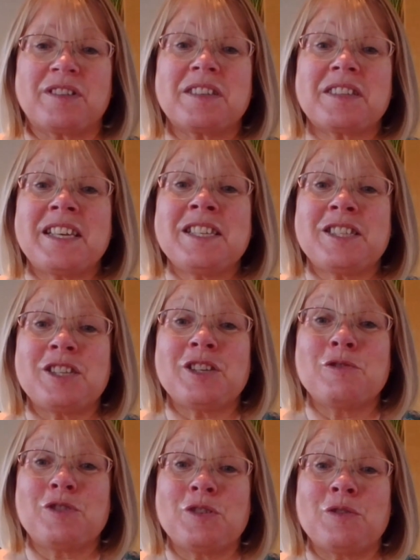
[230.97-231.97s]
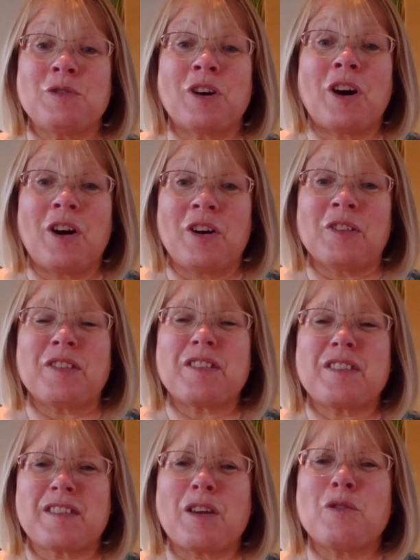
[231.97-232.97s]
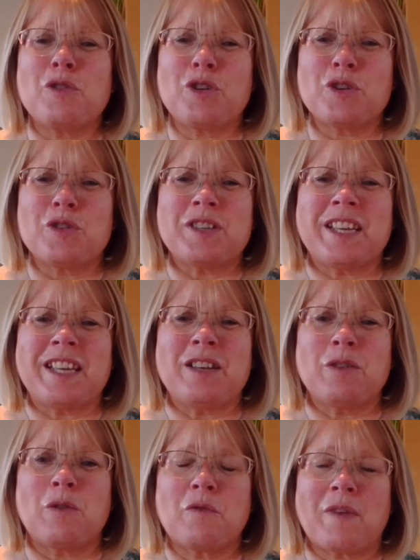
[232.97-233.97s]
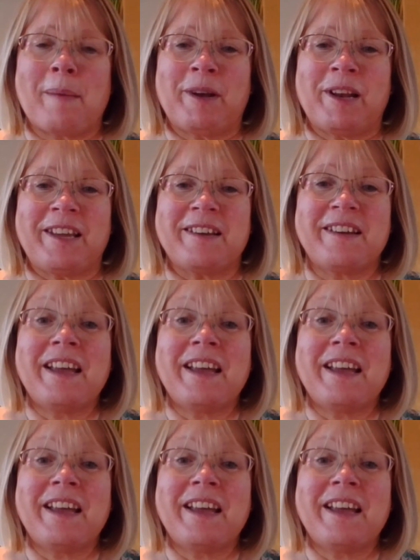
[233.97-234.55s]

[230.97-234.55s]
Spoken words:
the things you do that aren't so good in your family.